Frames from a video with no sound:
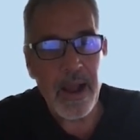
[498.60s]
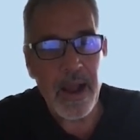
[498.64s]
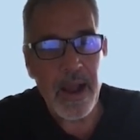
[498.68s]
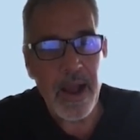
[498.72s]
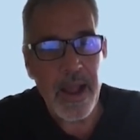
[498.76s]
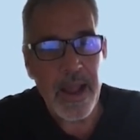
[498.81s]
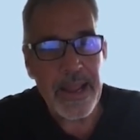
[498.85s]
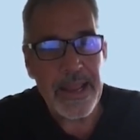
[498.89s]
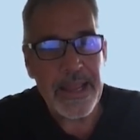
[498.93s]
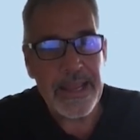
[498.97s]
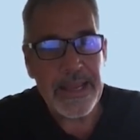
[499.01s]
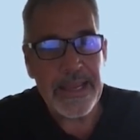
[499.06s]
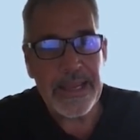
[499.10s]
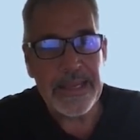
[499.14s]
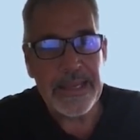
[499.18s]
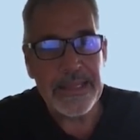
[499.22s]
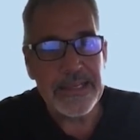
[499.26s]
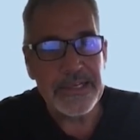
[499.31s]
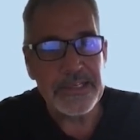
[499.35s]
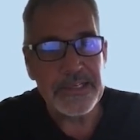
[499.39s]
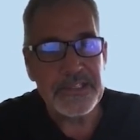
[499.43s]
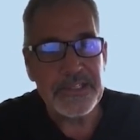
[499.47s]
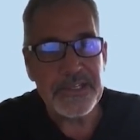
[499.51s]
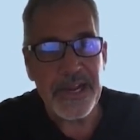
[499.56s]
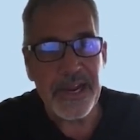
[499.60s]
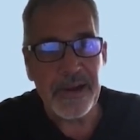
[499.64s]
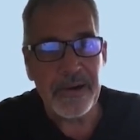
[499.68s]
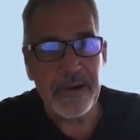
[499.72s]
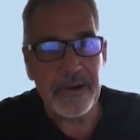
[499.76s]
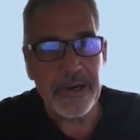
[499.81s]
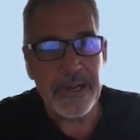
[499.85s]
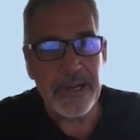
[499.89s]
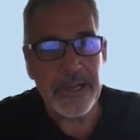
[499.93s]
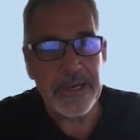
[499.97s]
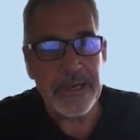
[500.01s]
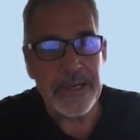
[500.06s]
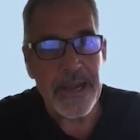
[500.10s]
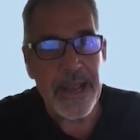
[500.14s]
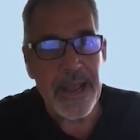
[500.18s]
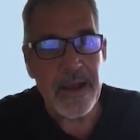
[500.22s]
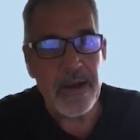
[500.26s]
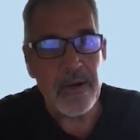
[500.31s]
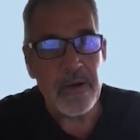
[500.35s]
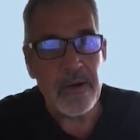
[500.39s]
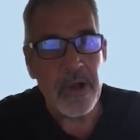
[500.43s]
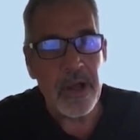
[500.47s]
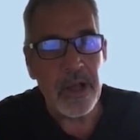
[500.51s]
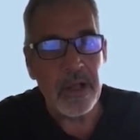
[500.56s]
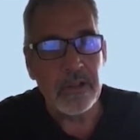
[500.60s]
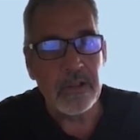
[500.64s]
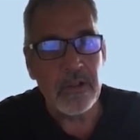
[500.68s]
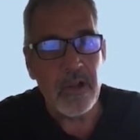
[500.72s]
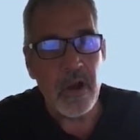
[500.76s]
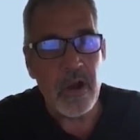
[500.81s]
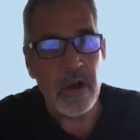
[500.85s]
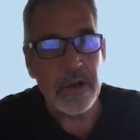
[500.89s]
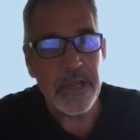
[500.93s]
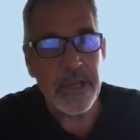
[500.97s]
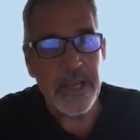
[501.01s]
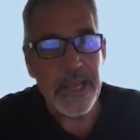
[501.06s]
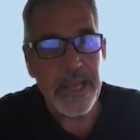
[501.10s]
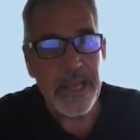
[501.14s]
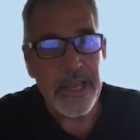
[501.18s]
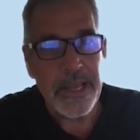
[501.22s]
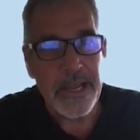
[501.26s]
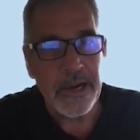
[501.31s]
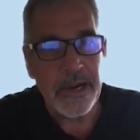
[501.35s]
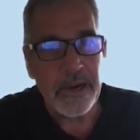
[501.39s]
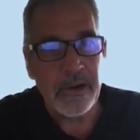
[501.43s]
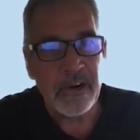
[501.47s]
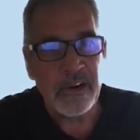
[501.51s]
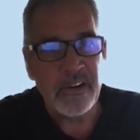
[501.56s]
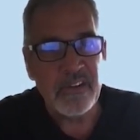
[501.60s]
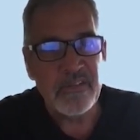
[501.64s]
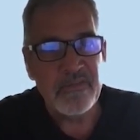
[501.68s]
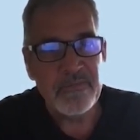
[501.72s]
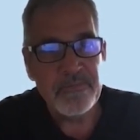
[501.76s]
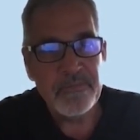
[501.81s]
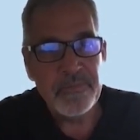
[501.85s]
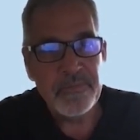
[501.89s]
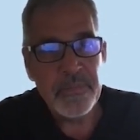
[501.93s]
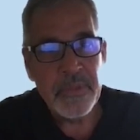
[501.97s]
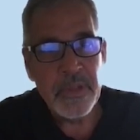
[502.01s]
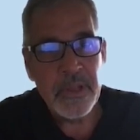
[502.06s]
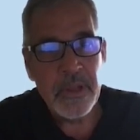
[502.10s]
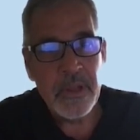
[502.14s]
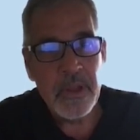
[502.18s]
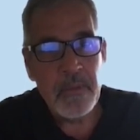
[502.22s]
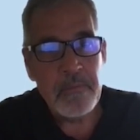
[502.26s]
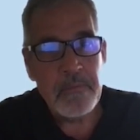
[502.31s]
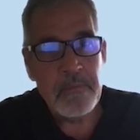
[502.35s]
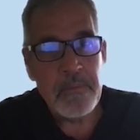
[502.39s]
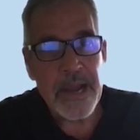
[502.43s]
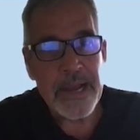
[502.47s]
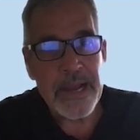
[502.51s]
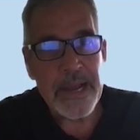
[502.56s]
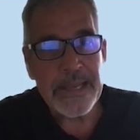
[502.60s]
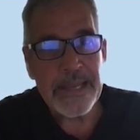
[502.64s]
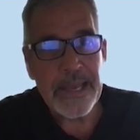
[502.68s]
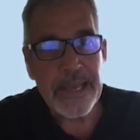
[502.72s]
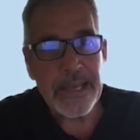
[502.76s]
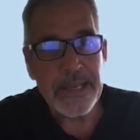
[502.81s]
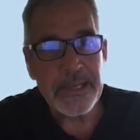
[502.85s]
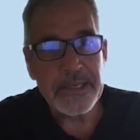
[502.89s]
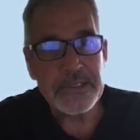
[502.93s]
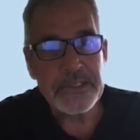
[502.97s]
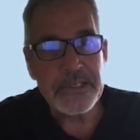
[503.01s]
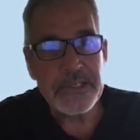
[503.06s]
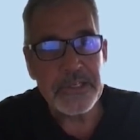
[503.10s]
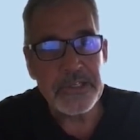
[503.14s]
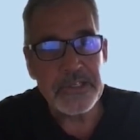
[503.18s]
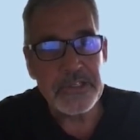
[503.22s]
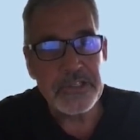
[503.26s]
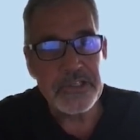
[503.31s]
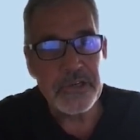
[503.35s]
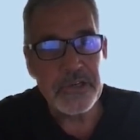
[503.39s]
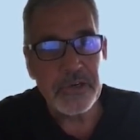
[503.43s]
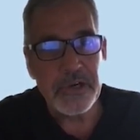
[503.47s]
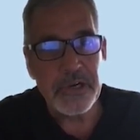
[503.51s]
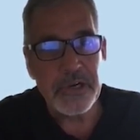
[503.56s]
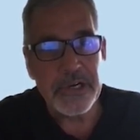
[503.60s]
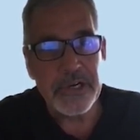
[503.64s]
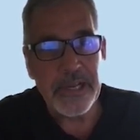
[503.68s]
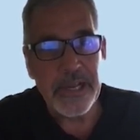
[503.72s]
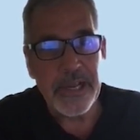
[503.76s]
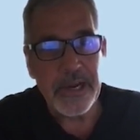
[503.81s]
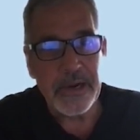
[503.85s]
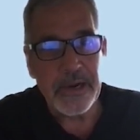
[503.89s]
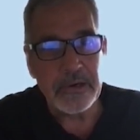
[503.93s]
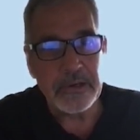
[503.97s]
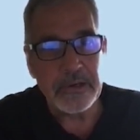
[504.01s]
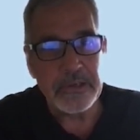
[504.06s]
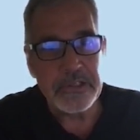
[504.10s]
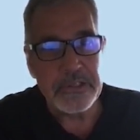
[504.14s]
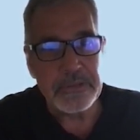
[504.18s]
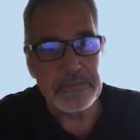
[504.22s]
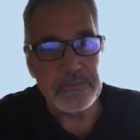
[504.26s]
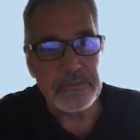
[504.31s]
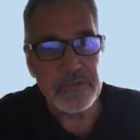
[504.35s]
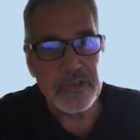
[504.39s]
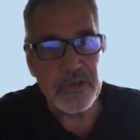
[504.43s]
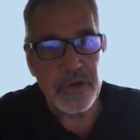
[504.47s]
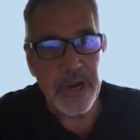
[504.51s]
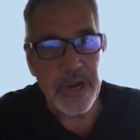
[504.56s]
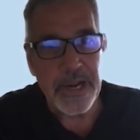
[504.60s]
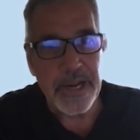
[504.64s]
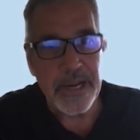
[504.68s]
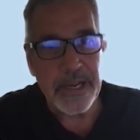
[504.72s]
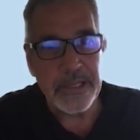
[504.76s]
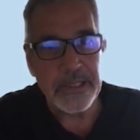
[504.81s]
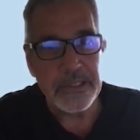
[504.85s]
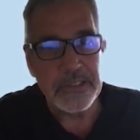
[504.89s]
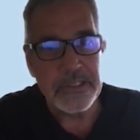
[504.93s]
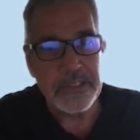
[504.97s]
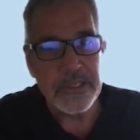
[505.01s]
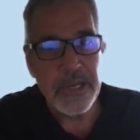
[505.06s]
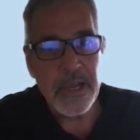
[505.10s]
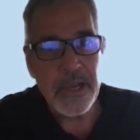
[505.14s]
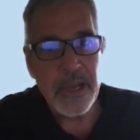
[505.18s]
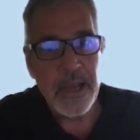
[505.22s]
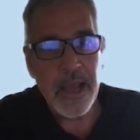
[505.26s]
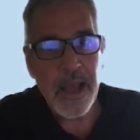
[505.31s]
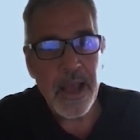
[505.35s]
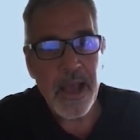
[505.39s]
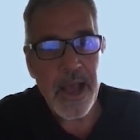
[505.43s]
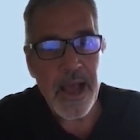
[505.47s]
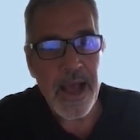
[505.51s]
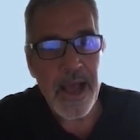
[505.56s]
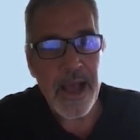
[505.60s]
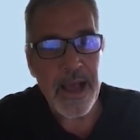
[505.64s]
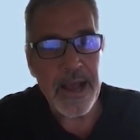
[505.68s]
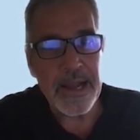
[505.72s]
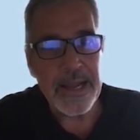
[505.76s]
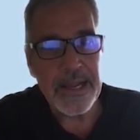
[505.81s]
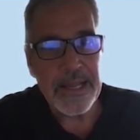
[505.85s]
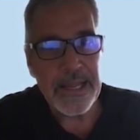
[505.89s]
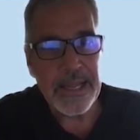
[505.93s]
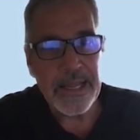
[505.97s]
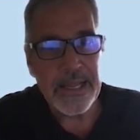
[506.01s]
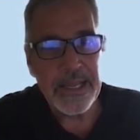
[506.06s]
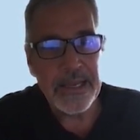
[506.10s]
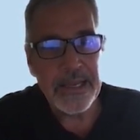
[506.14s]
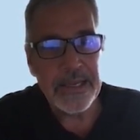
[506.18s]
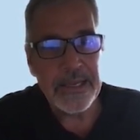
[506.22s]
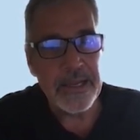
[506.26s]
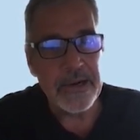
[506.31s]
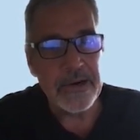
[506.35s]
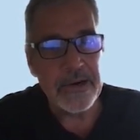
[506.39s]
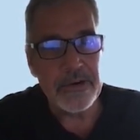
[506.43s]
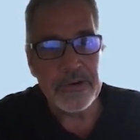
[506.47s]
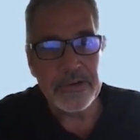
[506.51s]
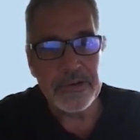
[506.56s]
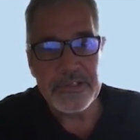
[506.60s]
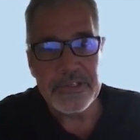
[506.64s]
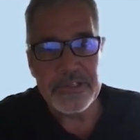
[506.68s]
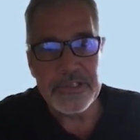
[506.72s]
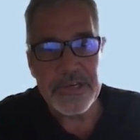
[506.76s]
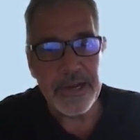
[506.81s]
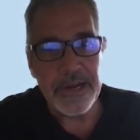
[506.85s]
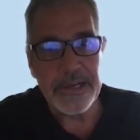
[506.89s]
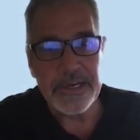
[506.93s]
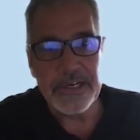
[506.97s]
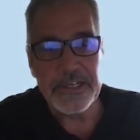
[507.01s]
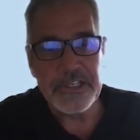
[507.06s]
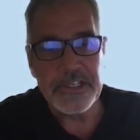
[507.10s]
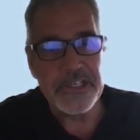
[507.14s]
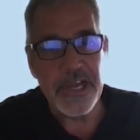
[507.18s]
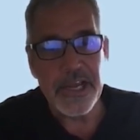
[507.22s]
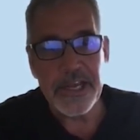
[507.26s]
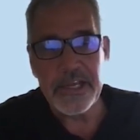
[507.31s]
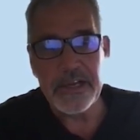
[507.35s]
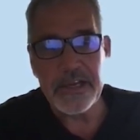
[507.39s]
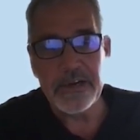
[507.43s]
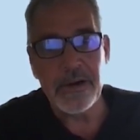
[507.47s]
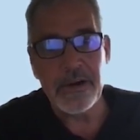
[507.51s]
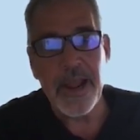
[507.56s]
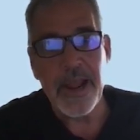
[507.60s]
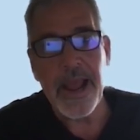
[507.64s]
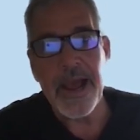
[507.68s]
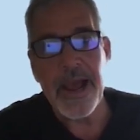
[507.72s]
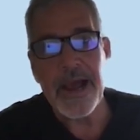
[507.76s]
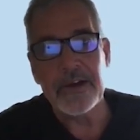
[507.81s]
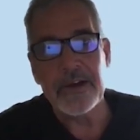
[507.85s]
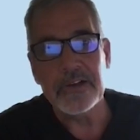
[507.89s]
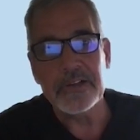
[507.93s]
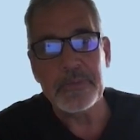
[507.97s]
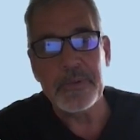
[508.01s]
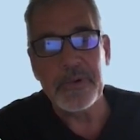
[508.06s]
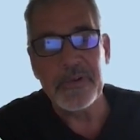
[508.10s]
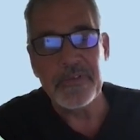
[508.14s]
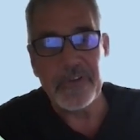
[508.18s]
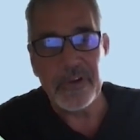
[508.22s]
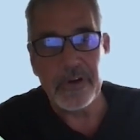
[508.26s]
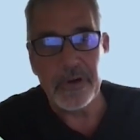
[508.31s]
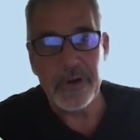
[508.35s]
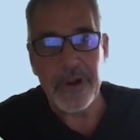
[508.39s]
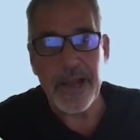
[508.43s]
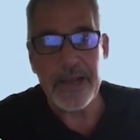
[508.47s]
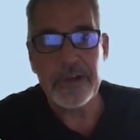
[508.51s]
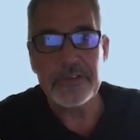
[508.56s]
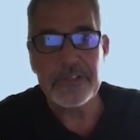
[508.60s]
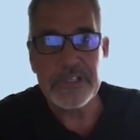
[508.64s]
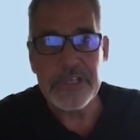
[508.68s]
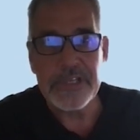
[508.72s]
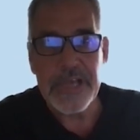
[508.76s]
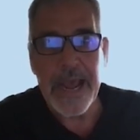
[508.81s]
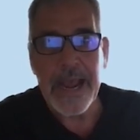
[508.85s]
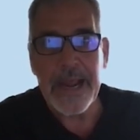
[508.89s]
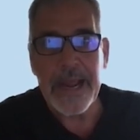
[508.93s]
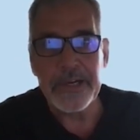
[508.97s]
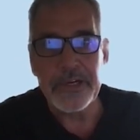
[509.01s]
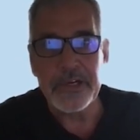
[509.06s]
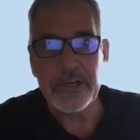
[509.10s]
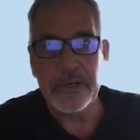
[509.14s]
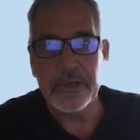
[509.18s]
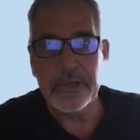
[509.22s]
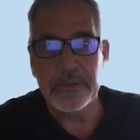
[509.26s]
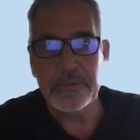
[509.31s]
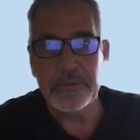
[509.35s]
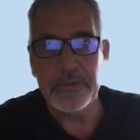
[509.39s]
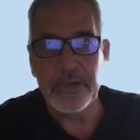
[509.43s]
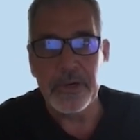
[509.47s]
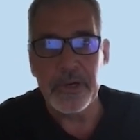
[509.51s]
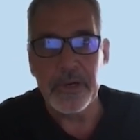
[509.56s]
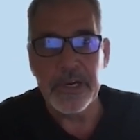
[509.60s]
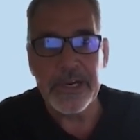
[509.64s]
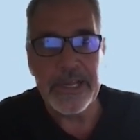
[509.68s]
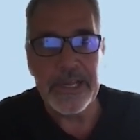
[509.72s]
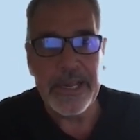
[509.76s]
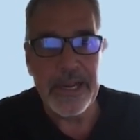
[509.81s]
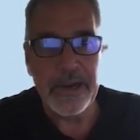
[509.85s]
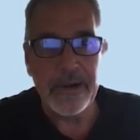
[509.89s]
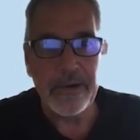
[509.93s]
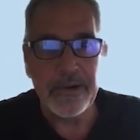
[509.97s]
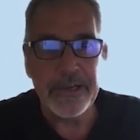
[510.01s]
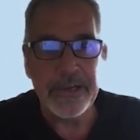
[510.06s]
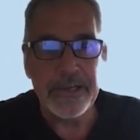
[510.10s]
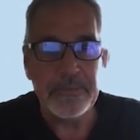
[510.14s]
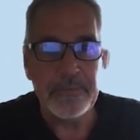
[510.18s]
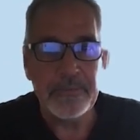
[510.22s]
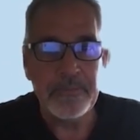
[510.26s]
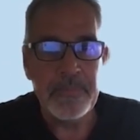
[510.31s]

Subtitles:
in this area. Now along here, my guess is you're going to hear some trains. You know, it's not going to shake your house, but if you're outside, you're going to hear it.